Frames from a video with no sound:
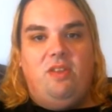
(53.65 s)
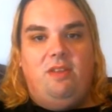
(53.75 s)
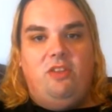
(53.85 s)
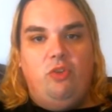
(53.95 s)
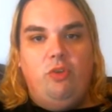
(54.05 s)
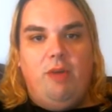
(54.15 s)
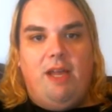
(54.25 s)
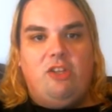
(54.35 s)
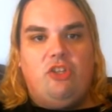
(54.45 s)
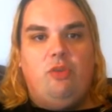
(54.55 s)
Yu Yu
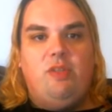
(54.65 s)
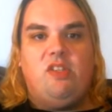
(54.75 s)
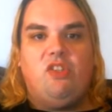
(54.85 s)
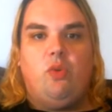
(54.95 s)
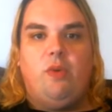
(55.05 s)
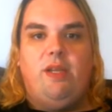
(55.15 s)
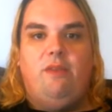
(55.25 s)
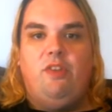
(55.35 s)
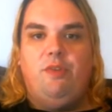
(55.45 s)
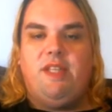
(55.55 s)
Hakusho is the story
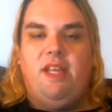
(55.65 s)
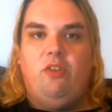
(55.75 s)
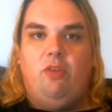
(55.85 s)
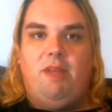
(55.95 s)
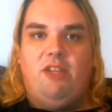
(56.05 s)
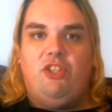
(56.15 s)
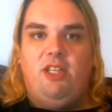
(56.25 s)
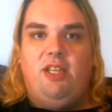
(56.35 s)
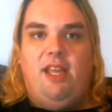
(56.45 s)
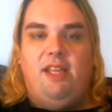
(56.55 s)
of Yusuke
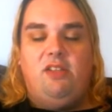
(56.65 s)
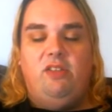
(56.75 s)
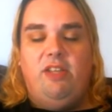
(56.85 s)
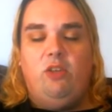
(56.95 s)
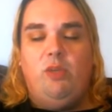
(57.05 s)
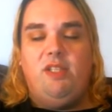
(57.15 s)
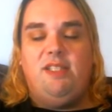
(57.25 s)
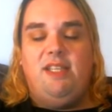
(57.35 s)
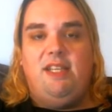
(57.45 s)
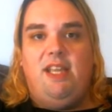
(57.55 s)
Urameshi, a delinquent
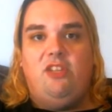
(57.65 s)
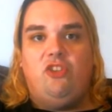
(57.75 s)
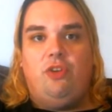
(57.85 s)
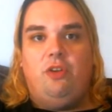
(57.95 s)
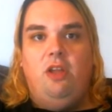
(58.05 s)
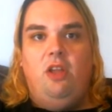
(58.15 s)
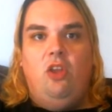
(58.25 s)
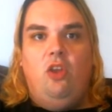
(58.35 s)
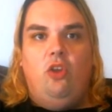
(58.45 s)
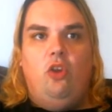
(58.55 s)
teenager
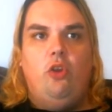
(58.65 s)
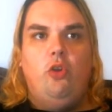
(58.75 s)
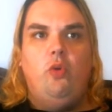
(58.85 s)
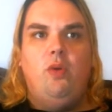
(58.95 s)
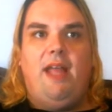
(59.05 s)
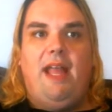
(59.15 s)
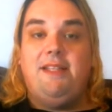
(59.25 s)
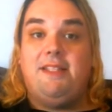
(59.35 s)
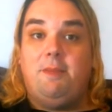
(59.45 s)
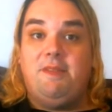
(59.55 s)
who
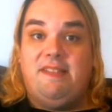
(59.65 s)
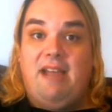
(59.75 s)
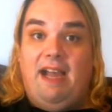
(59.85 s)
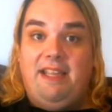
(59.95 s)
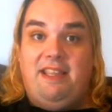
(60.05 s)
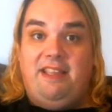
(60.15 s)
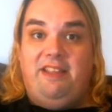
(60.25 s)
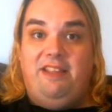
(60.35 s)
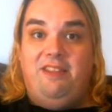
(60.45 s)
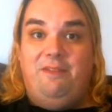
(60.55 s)
ends up
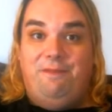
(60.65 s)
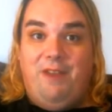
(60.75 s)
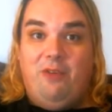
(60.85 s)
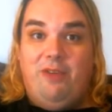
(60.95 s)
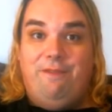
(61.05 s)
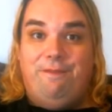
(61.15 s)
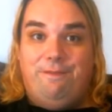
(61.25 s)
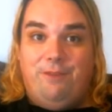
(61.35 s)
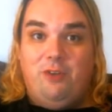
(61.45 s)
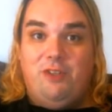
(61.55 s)
dying in the very
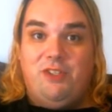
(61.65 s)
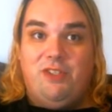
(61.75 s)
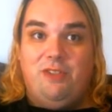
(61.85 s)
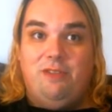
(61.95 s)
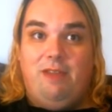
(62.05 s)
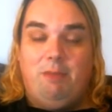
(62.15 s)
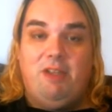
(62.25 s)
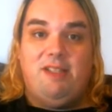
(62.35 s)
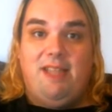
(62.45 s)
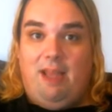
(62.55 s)
first, I'm
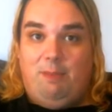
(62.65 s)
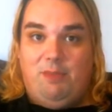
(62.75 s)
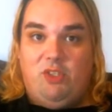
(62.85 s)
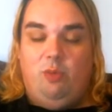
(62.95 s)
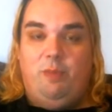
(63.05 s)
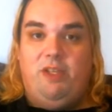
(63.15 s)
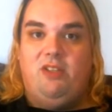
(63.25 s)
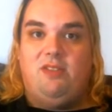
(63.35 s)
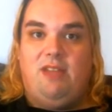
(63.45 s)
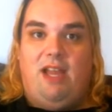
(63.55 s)
going to say episode
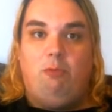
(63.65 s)
because I